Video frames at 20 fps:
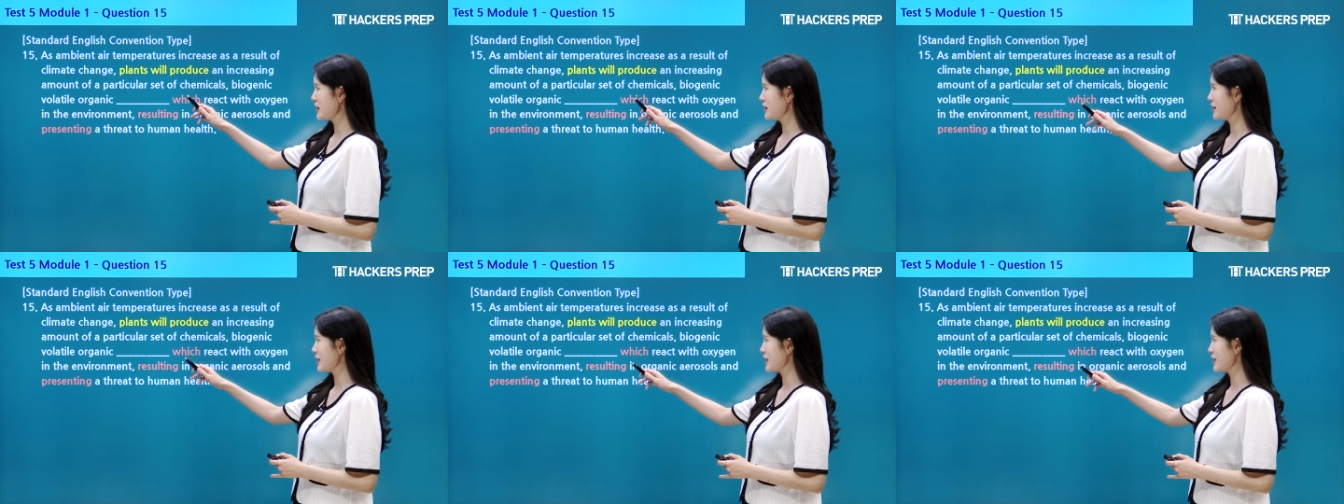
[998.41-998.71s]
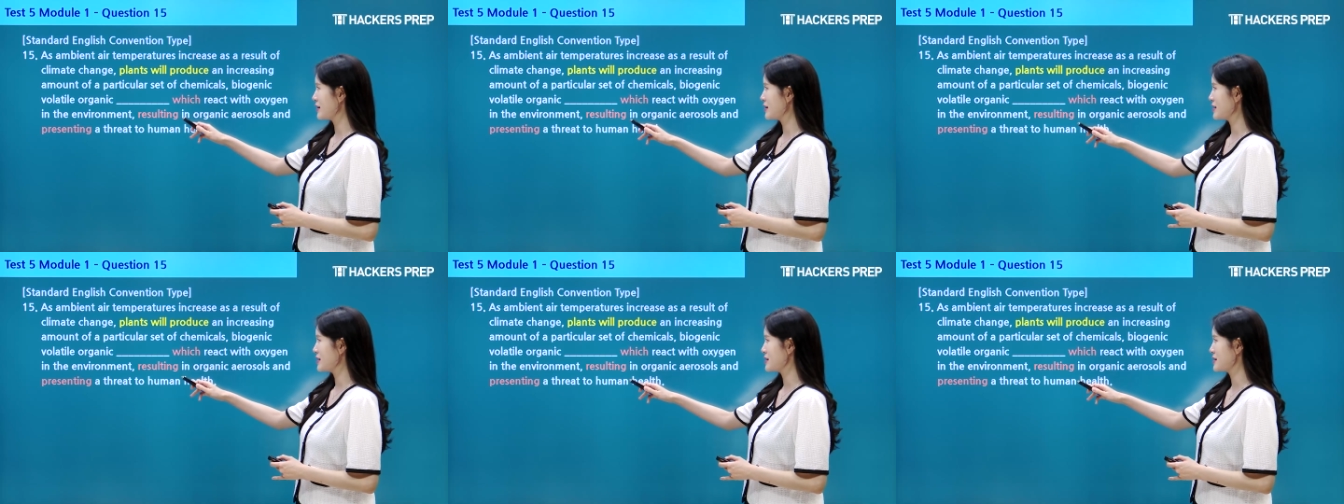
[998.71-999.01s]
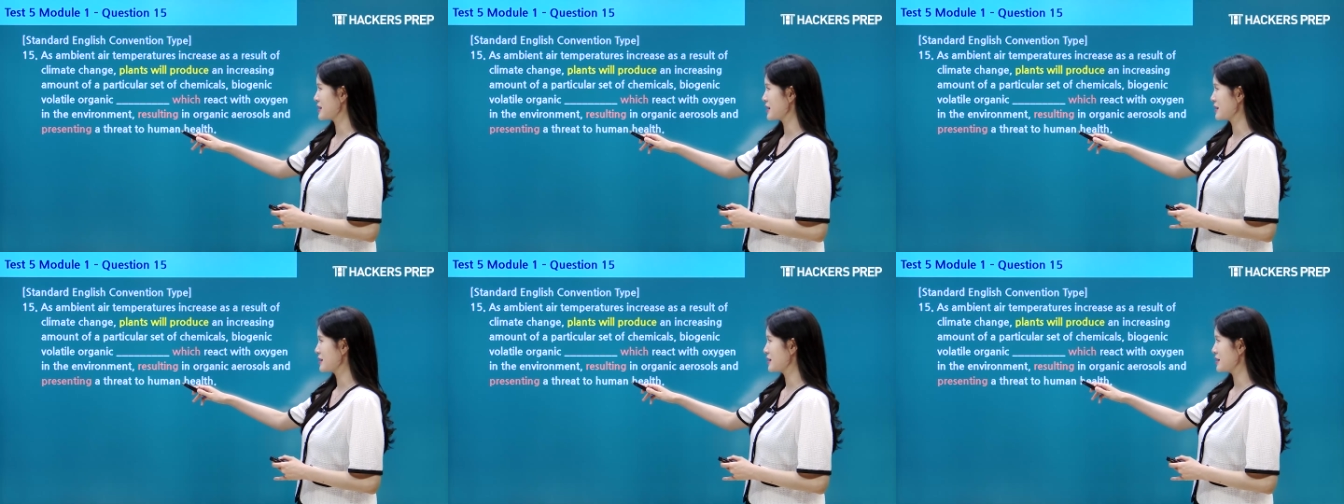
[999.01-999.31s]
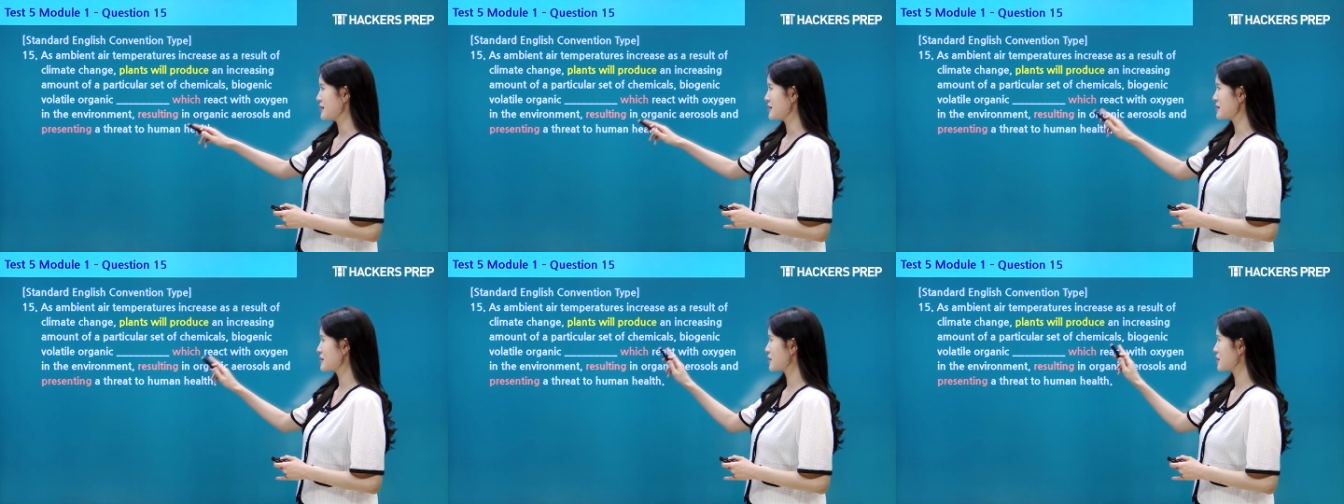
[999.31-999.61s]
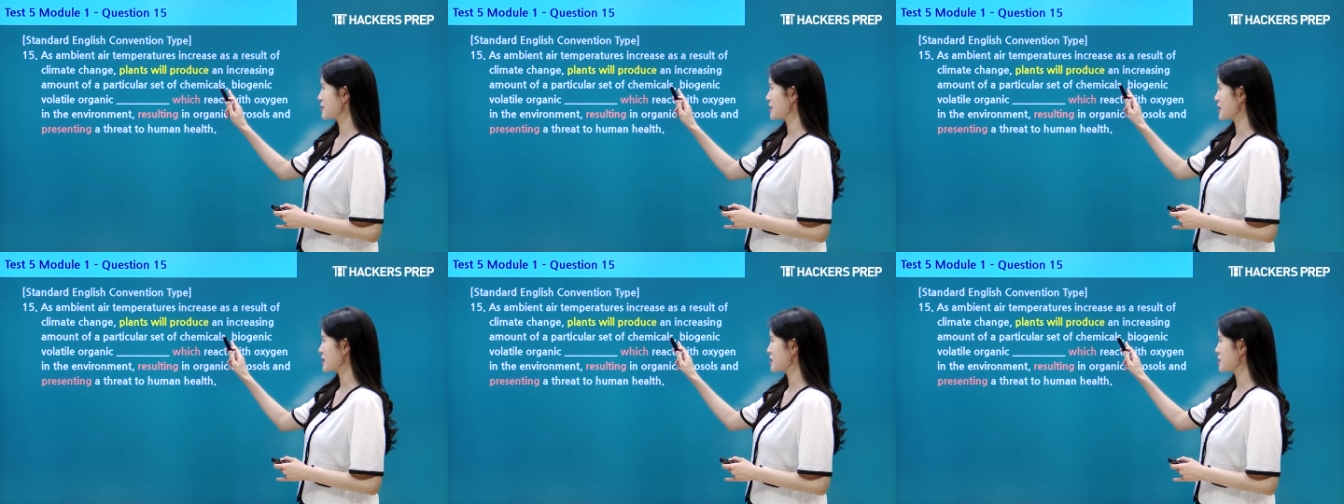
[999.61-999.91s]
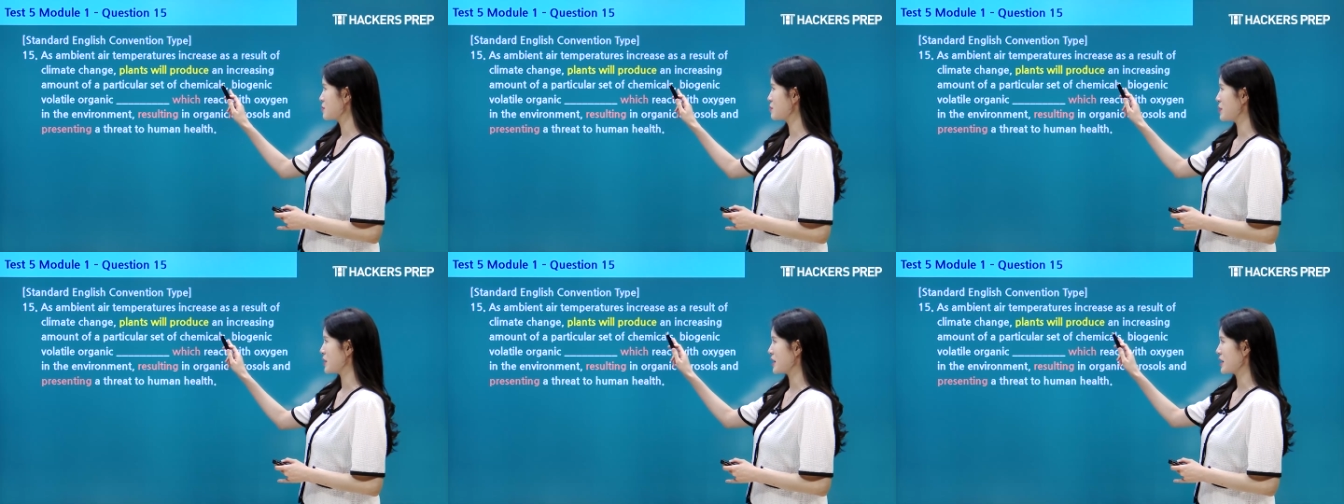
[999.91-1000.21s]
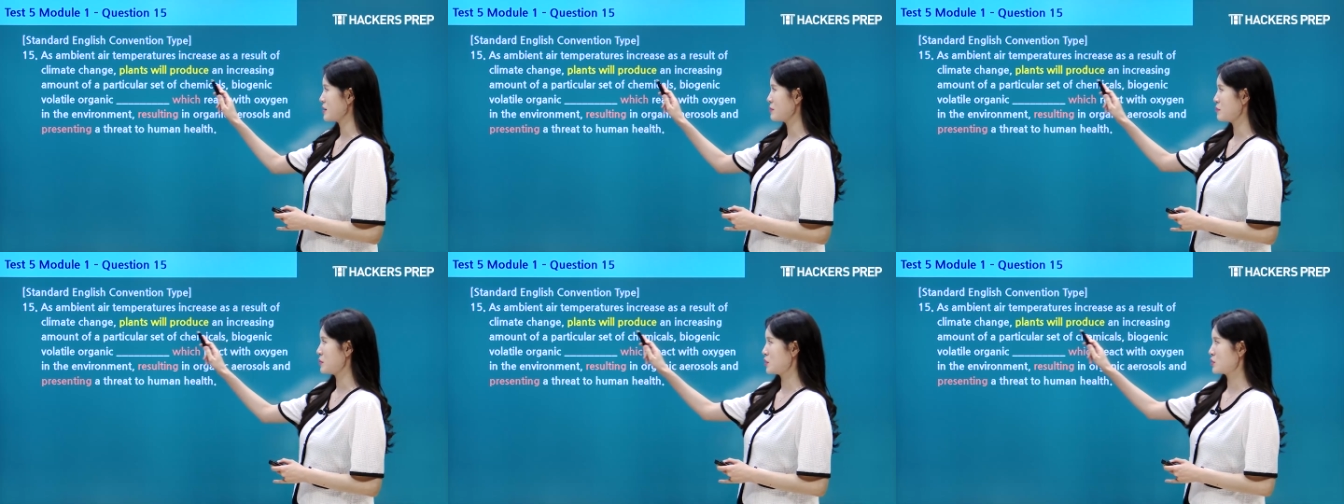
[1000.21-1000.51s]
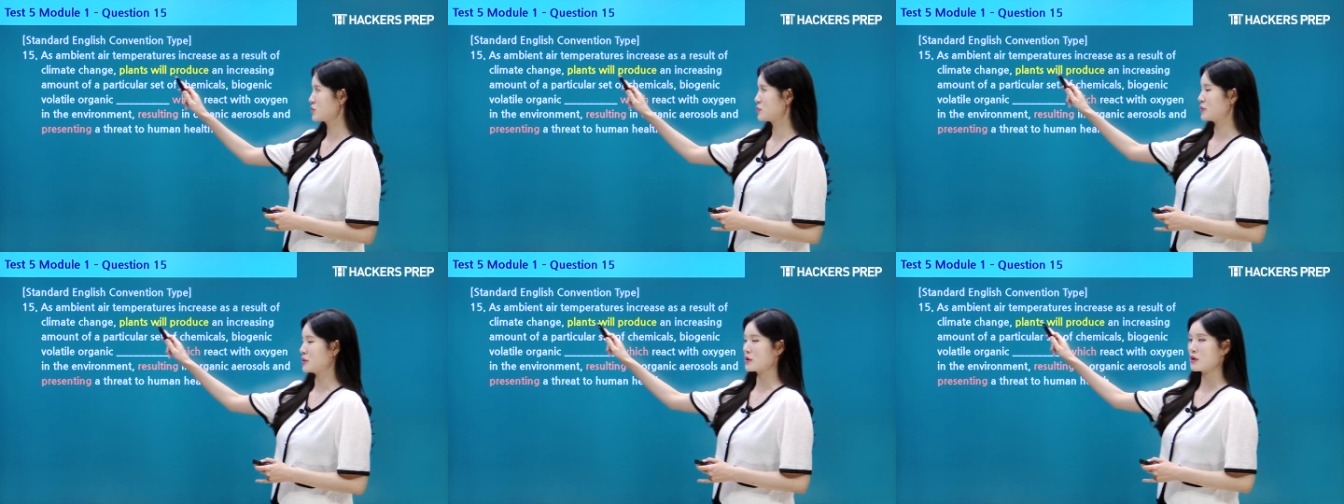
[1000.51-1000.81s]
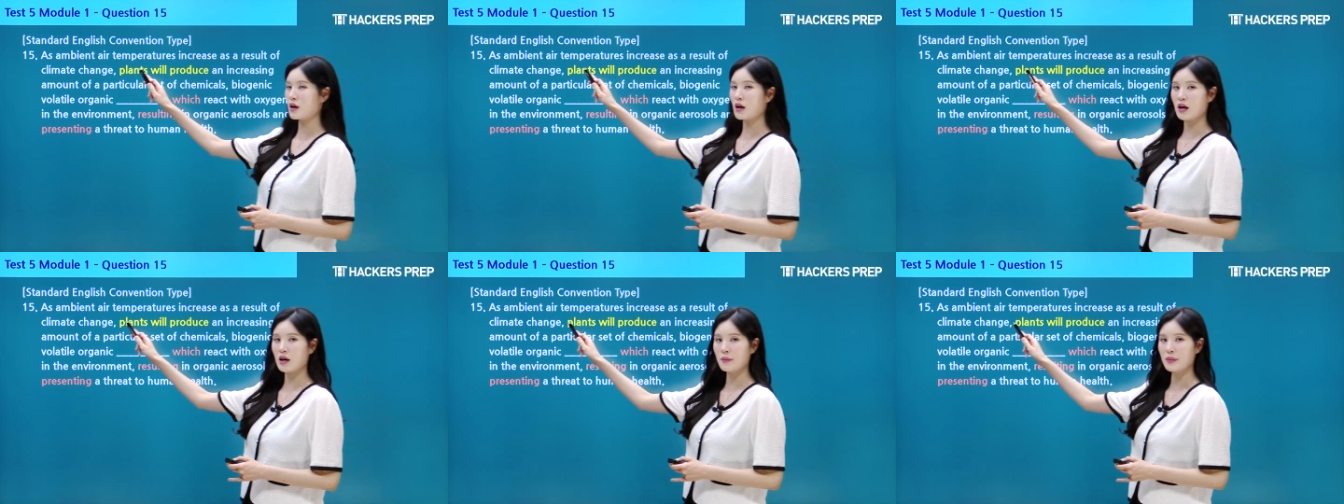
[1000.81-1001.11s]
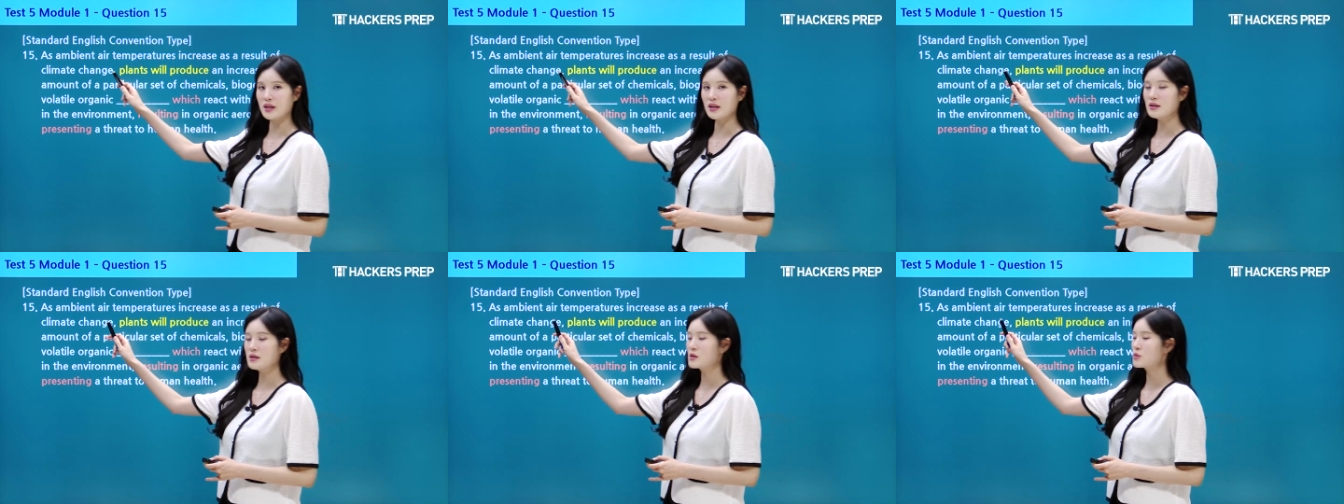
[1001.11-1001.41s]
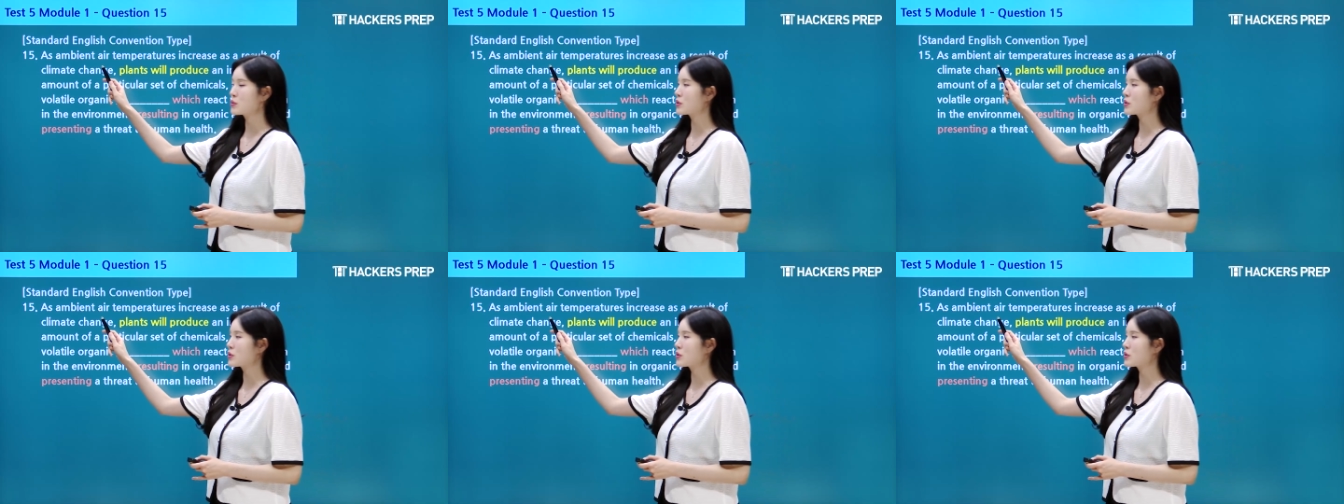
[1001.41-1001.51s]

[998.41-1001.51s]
lengthy sentence connected by multiple commas,